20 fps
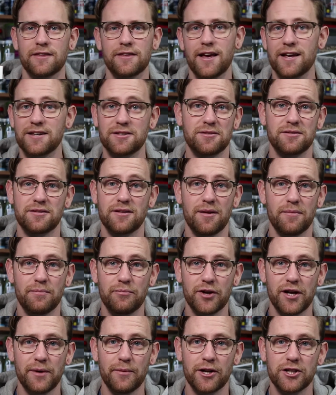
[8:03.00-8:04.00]
that's
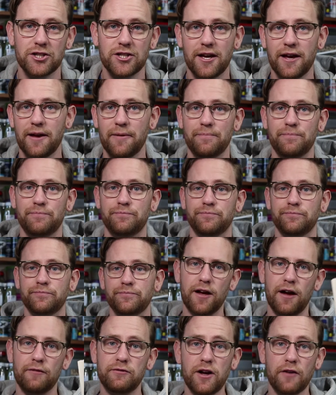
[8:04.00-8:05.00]
pretty much it.
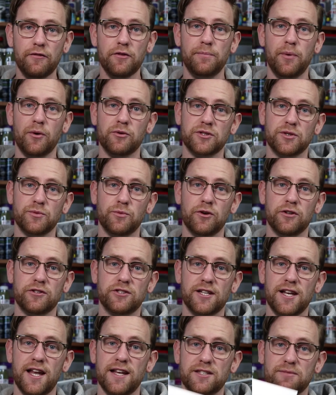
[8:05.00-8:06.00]
I've covered balsa wood,
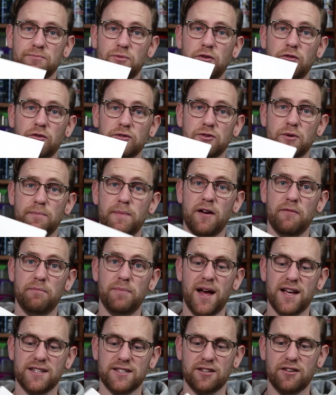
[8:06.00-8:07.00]
so let's move on to a bit of
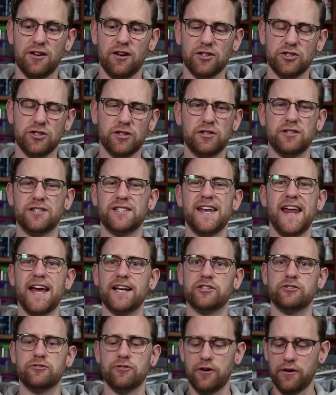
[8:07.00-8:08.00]
plasticard just as an
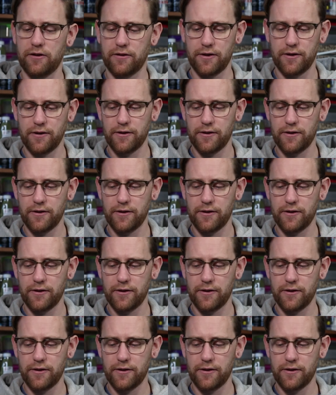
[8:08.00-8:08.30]
extra.